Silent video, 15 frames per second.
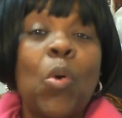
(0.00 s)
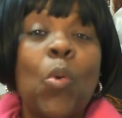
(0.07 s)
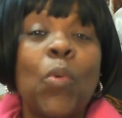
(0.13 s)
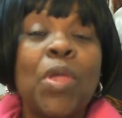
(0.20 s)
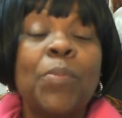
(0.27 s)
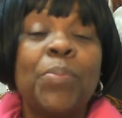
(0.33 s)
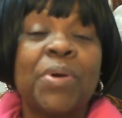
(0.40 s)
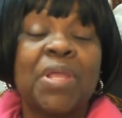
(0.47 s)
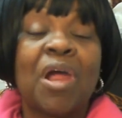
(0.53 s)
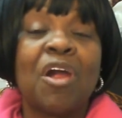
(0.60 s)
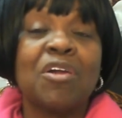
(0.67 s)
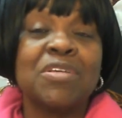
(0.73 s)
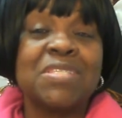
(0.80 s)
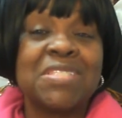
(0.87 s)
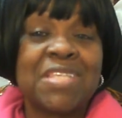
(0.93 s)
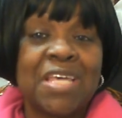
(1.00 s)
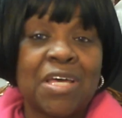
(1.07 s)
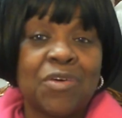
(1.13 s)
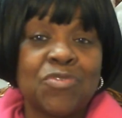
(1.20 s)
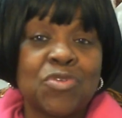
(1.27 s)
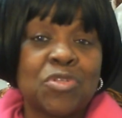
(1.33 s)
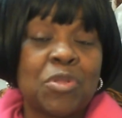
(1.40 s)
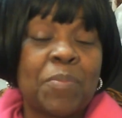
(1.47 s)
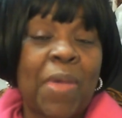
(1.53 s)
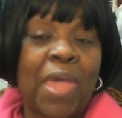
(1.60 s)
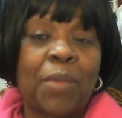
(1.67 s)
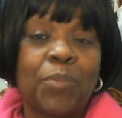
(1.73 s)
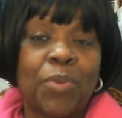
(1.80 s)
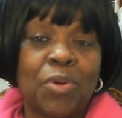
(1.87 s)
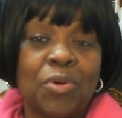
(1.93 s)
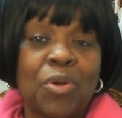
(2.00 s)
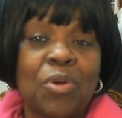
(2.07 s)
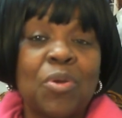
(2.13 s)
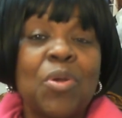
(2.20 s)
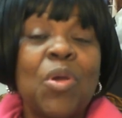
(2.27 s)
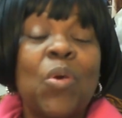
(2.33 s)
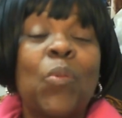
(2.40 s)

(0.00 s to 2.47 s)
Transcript: we put ourselves on the back burner.